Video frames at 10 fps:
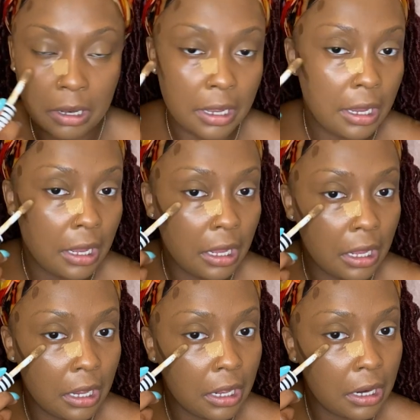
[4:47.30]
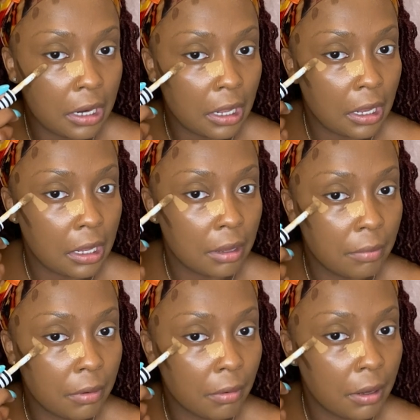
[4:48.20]
And I am
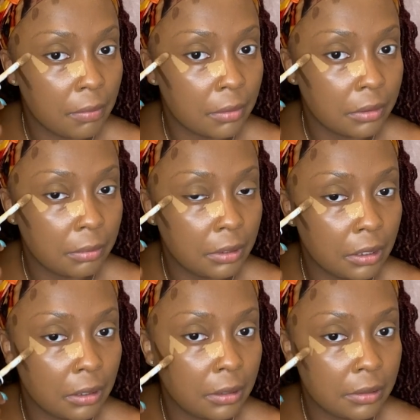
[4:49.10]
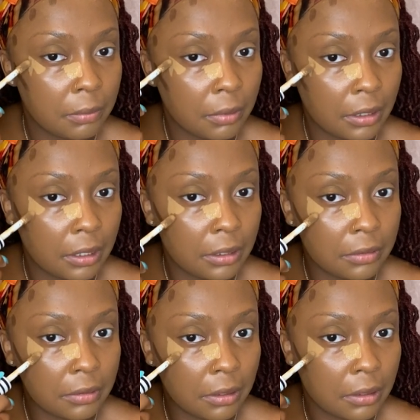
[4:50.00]
grateful to be in this
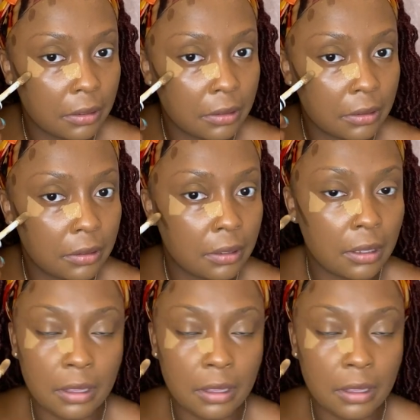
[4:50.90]
place because